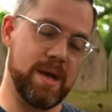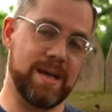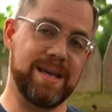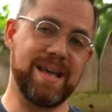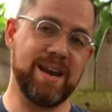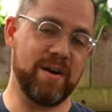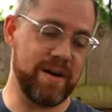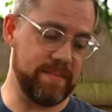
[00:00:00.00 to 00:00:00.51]

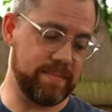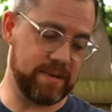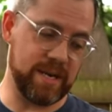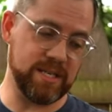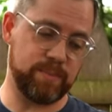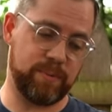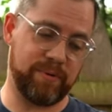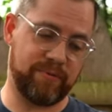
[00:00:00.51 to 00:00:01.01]
You know, it
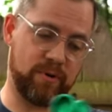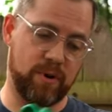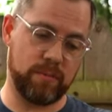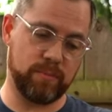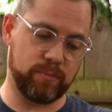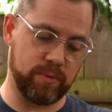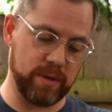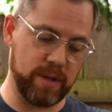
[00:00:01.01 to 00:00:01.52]
does
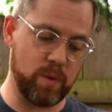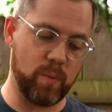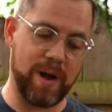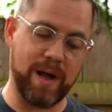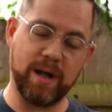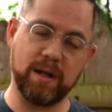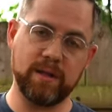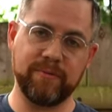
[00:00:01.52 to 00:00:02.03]
perform really
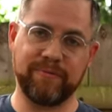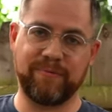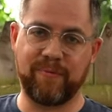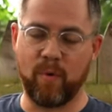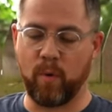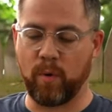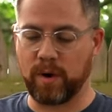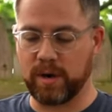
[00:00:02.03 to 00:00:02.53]
well
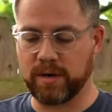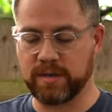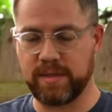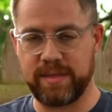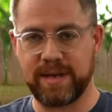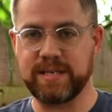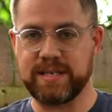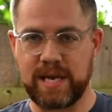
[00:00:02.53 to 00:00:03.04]
for
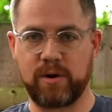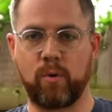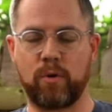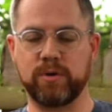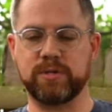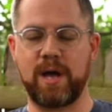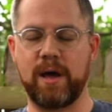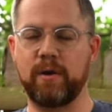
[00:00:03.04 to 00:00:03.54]
things like
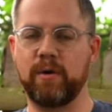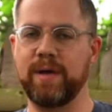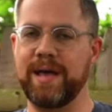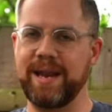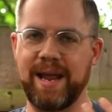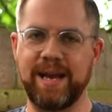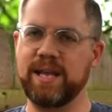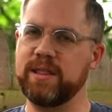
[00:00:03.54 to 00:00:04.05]
horizontal
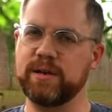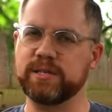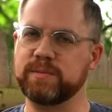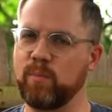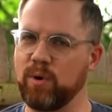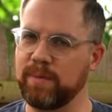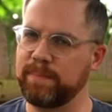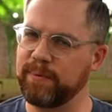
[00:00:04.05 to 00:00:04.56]
and any of those
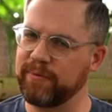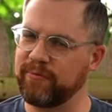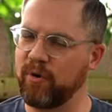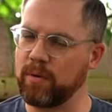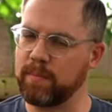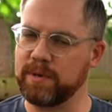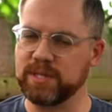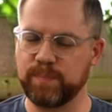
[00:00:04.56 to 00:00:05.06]
more
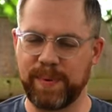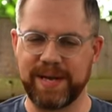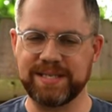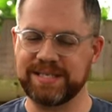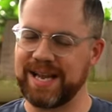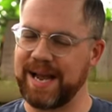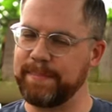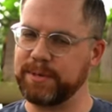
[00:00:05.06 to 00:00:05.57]

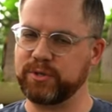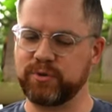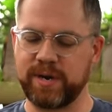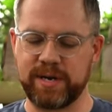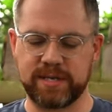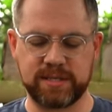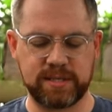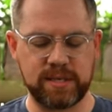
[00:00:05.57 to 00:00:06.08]
performance-based type of
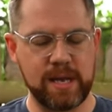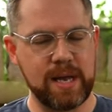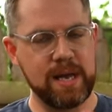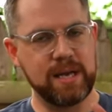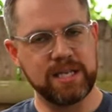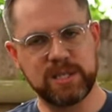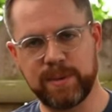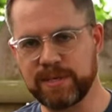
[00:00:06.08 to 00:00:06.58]
tricks,
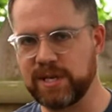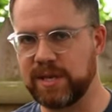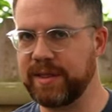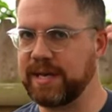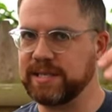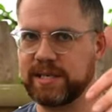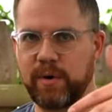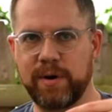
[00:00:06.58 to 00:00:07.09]
especially
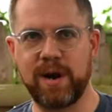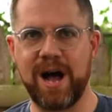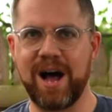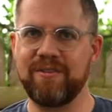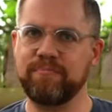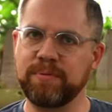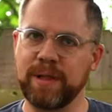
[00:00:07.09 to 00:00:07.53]
things going off